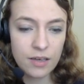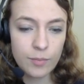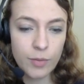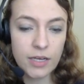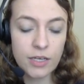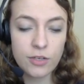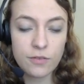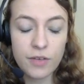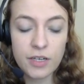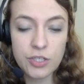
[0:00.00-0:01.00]
Brady couldn't
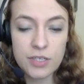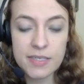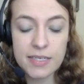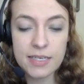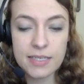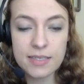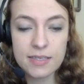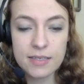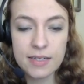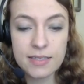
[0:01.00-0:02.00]
finish his sentence.
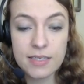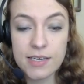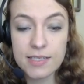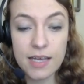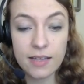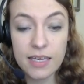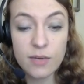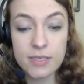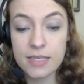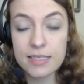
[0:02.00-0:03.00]
Nancy could tell he
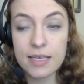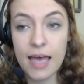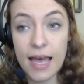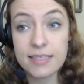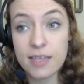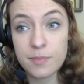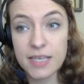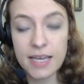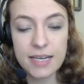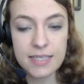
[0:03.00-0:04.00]
was as
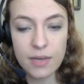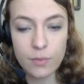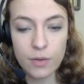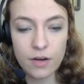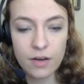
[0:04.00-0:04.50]
upset as they were.